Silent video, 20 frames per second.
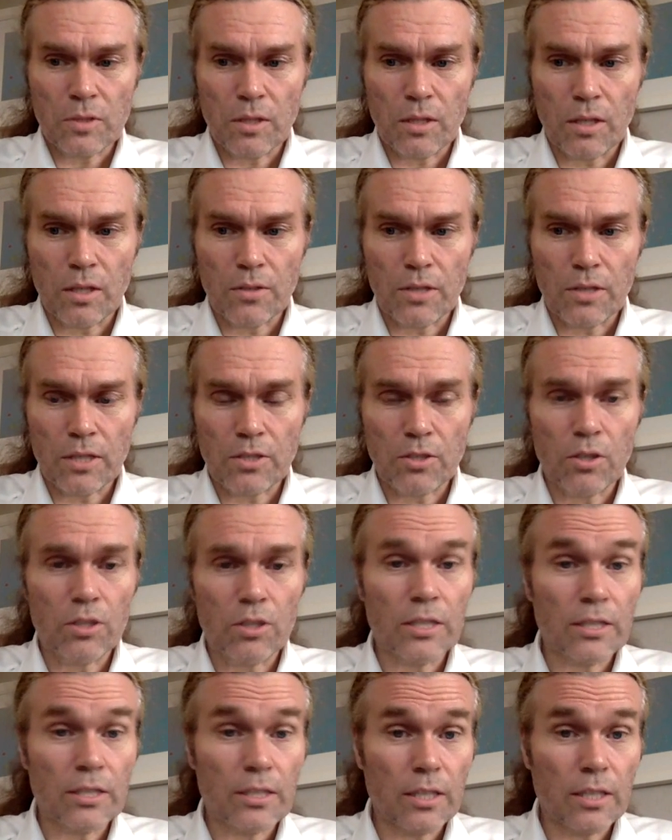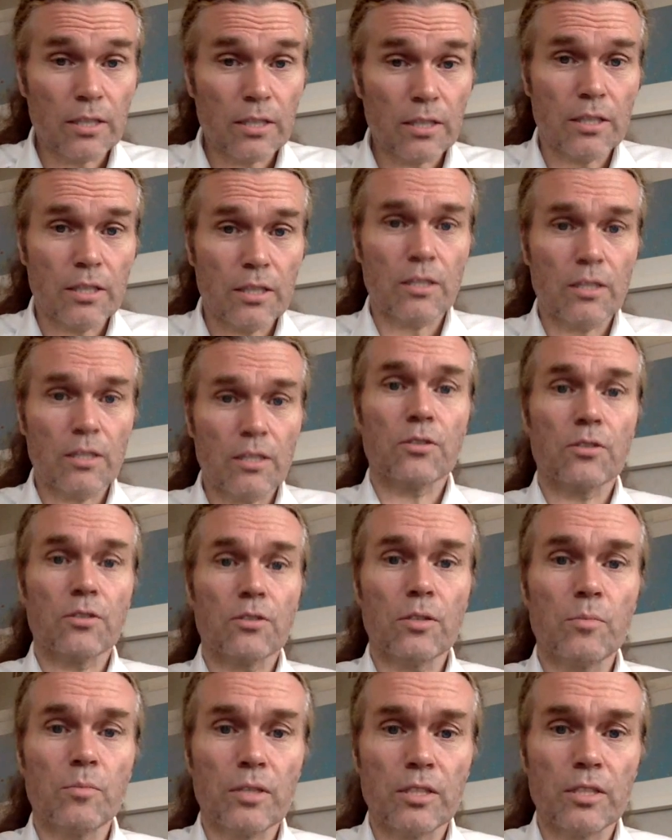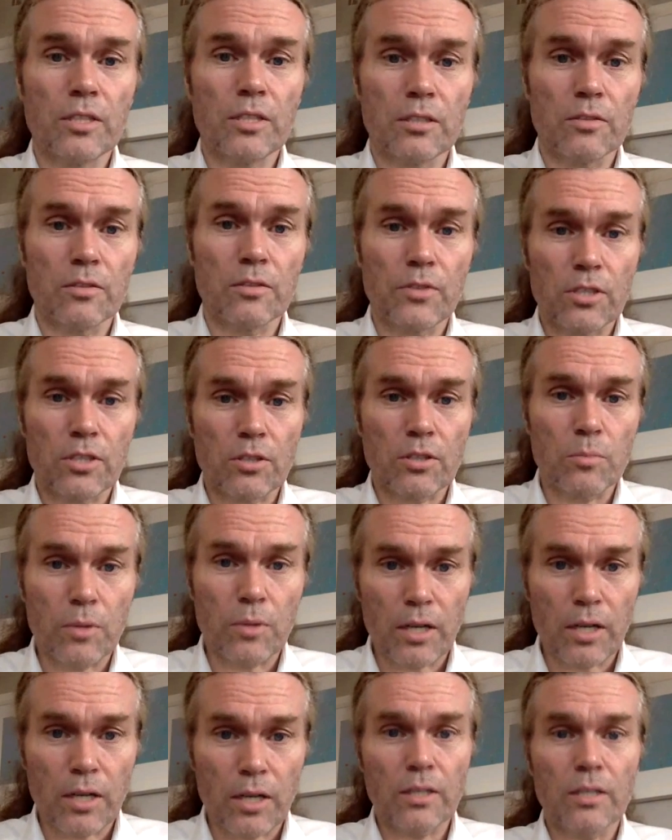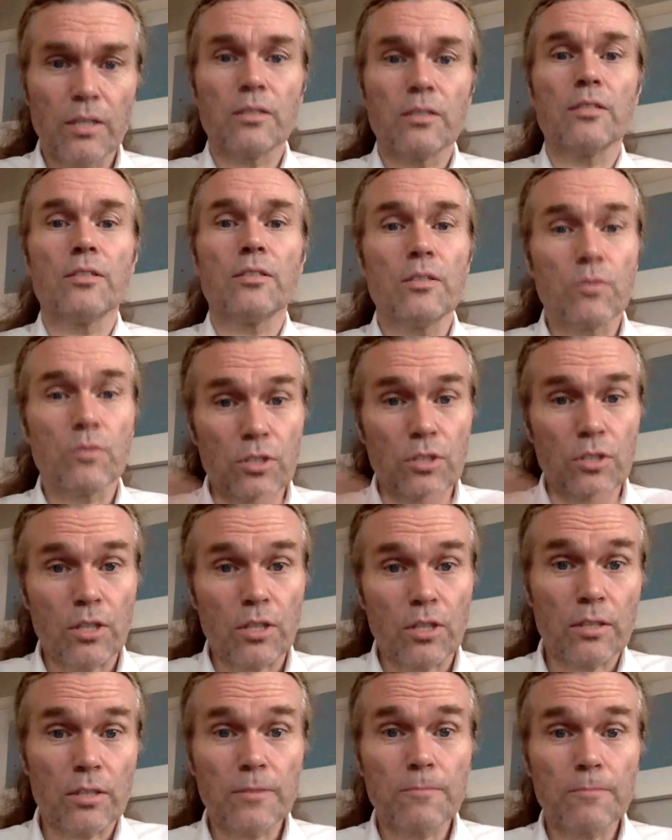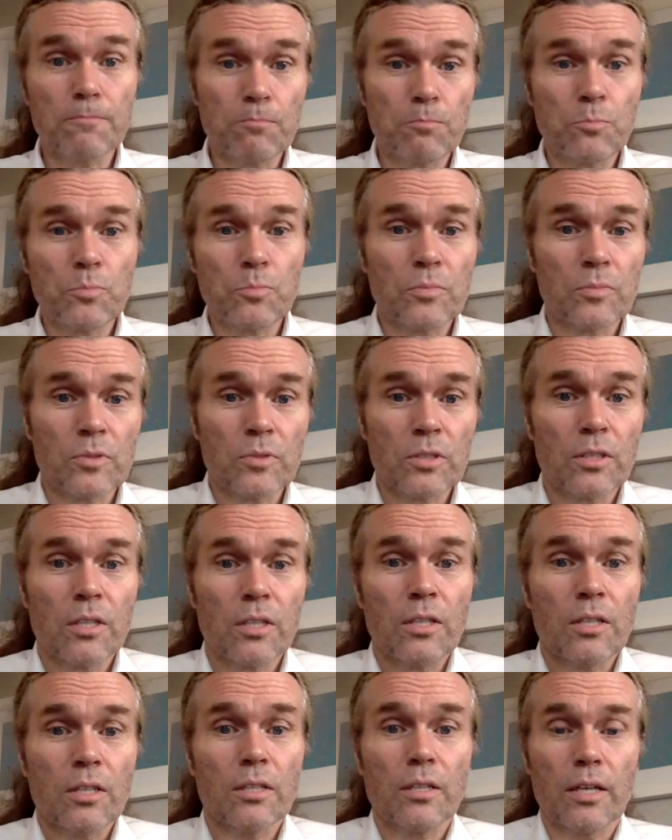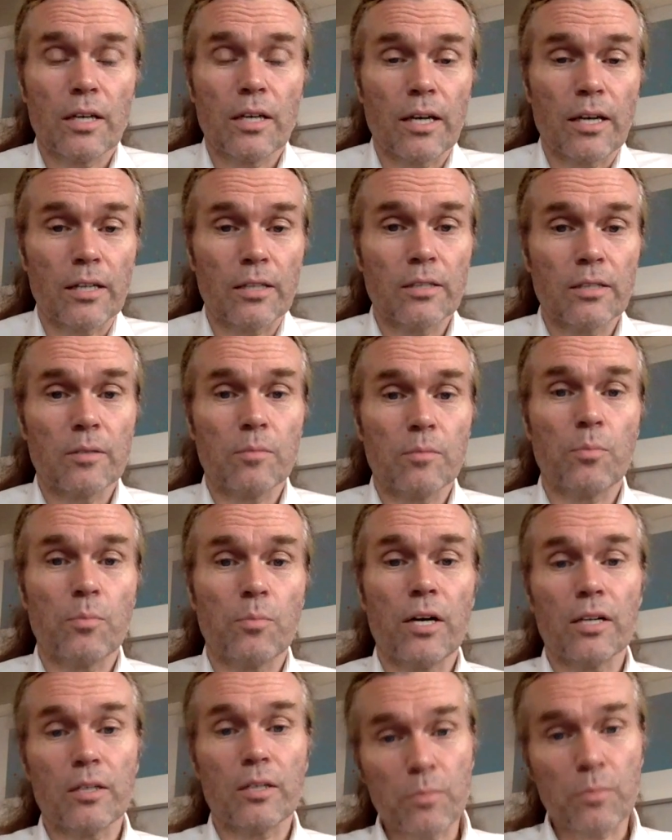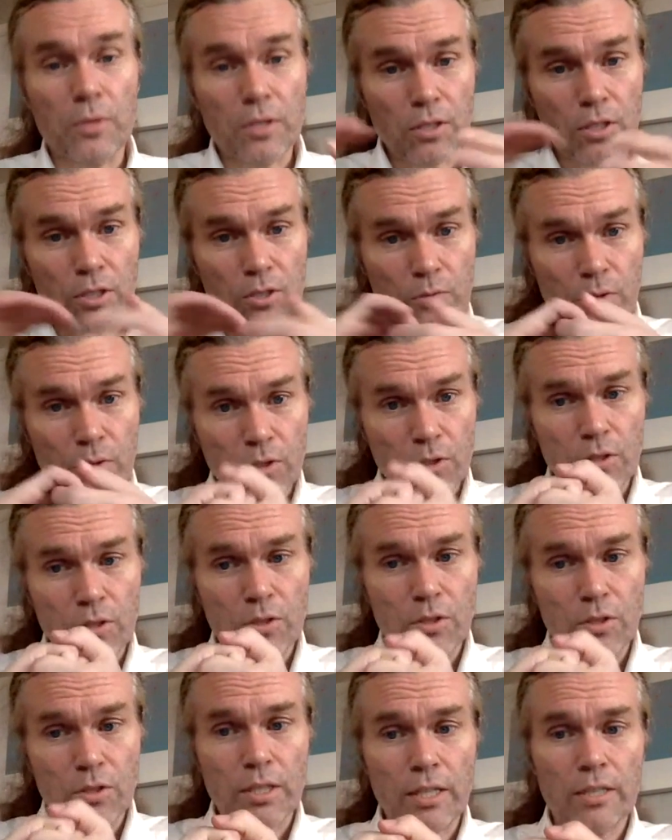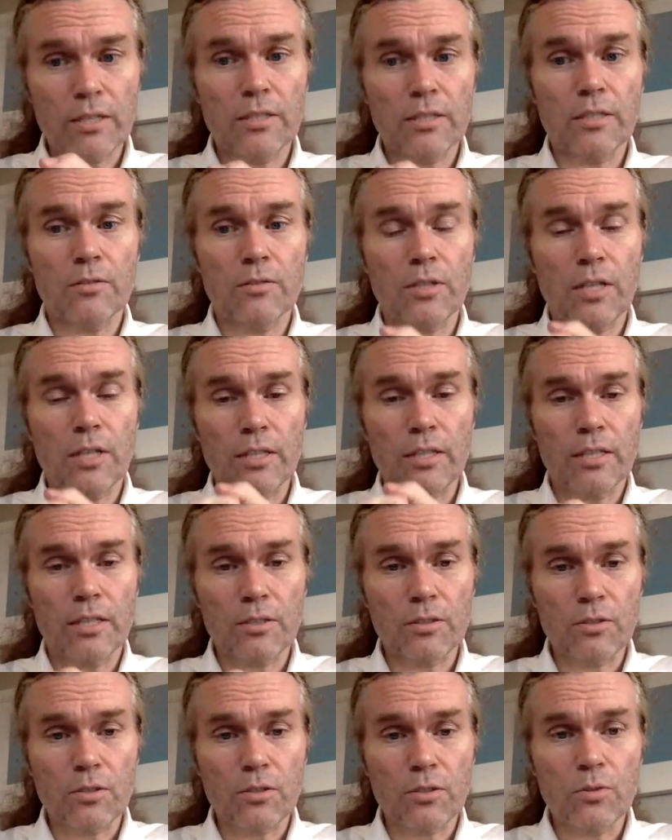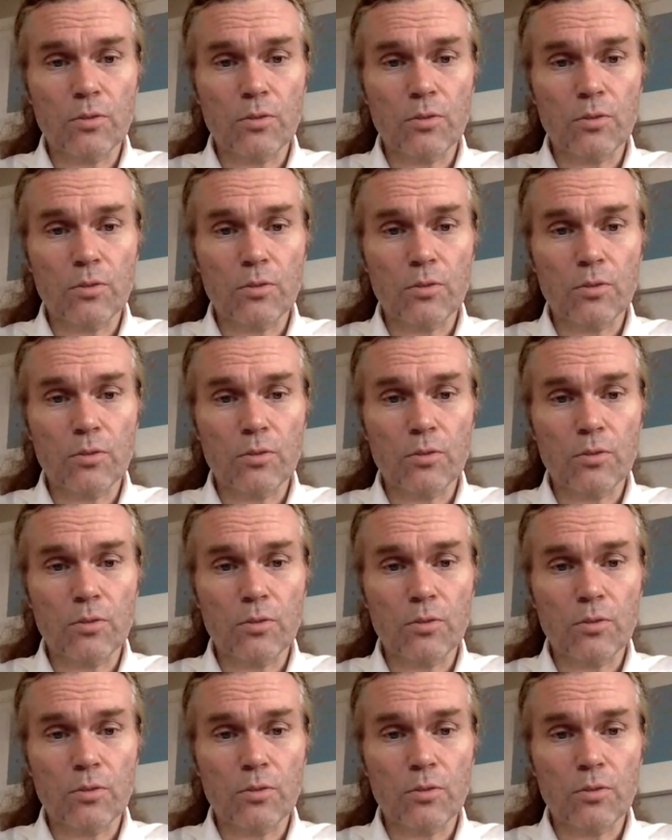that's all he needed. He needed 30 minutes in the physical body, and then he was done. But because we were so connected with identical